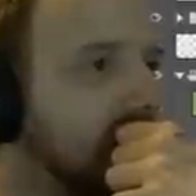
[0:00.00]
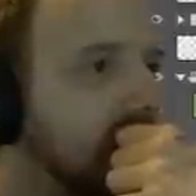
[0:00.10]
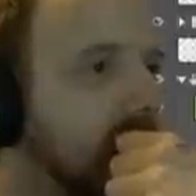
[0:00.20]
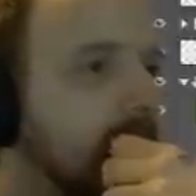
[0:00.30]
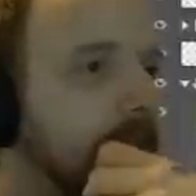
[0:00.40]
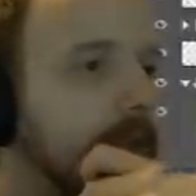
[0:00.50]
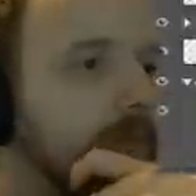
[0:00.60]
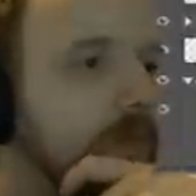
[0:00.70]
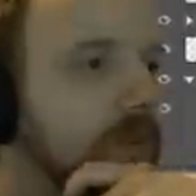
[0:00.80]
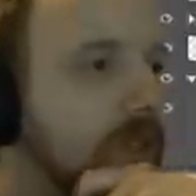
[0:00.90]
Now
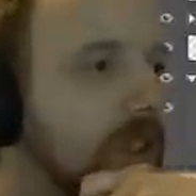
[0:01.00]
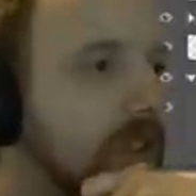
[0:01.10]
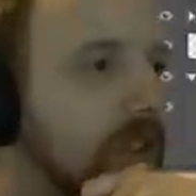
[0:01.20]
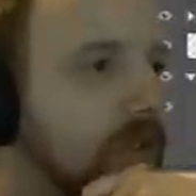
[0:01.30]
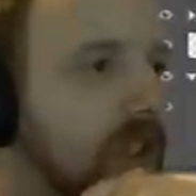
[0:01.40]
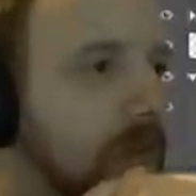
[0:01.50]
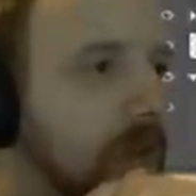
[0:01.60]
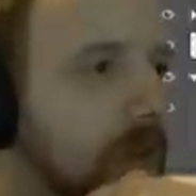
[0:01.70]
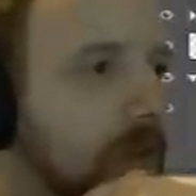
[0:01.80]
comes the, the tricky bit.